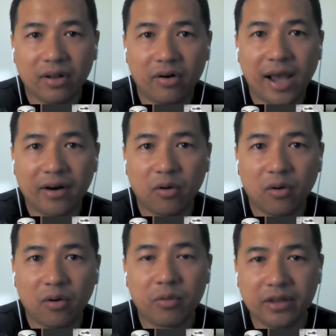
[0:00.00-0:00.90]
to learn how
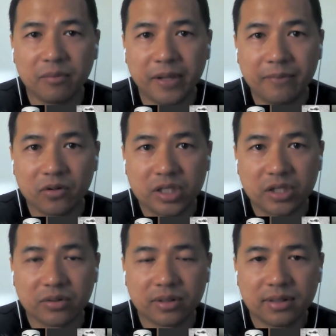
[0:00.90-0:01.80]
to work with other
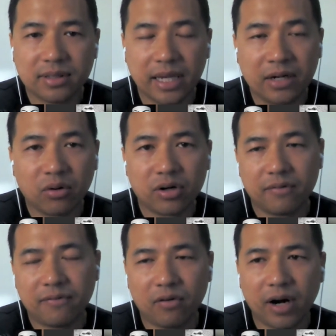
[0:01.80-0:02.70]
people too. In
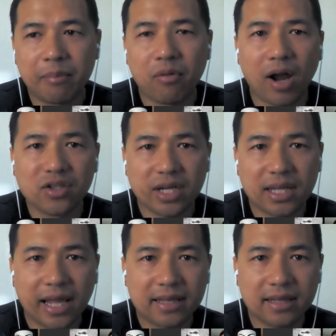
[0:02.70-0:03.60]
order for a
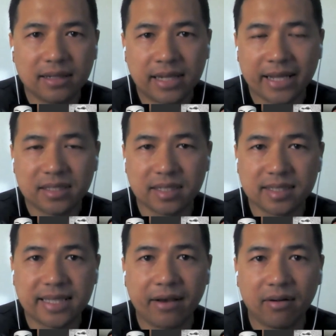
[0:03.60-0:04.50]
project like Next
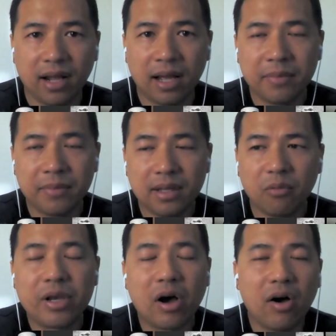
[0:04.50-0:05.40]
to scale up,
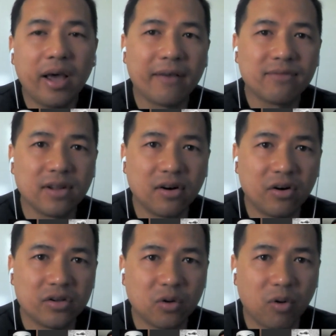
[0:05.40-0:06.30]
we all have to
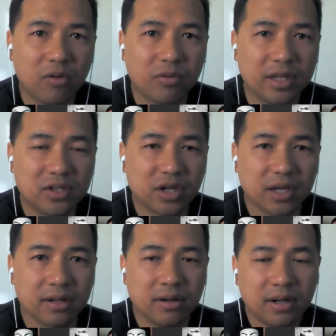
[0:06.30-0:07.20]
learn to work with each
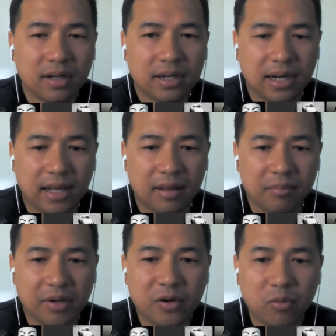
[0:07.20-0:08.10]
other
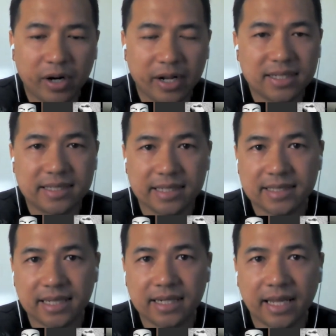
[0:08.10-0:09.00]
if we want it to
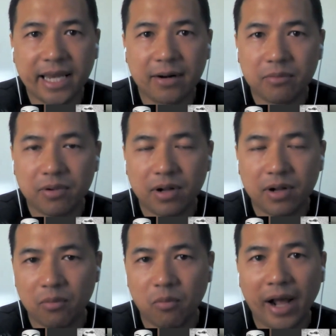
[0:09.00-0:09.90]
succeed and get
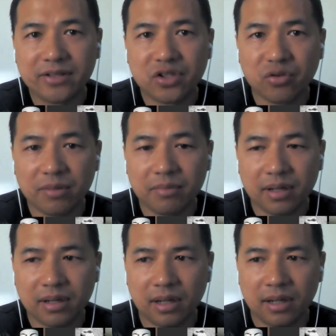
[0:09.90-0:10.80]
wide stream
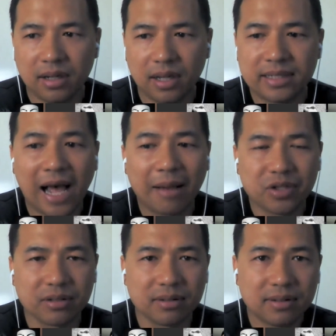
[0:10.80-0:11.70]

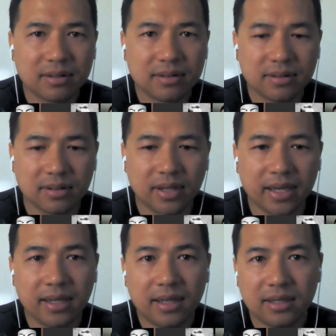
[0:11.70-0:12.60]
adoption.
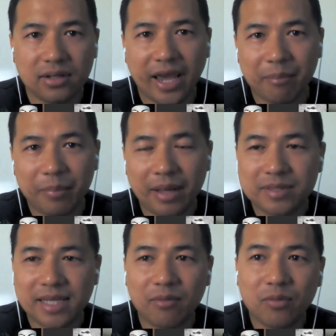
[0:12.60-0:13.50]
Okay, you can't be
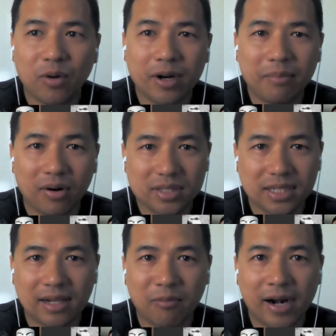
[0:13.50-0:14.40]
upset with one
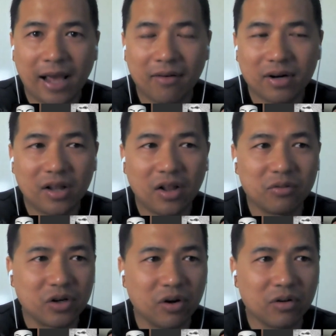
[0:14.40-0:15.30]
person and then run out and
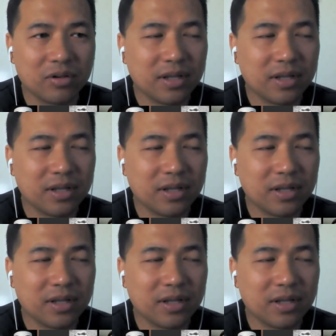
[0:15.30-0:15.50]
clone your own